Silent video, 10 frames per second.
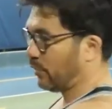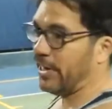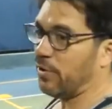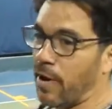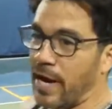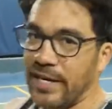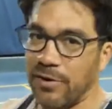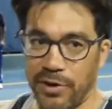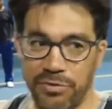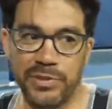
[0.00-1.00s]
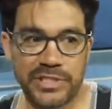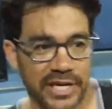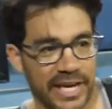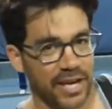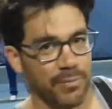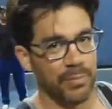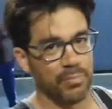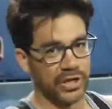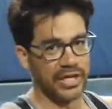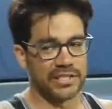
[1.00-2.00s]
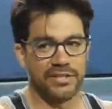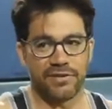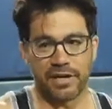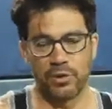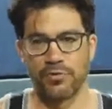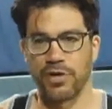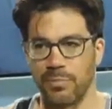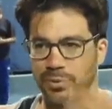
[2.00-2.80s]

reading, writing, arithmetic, how to be productive, how to overcome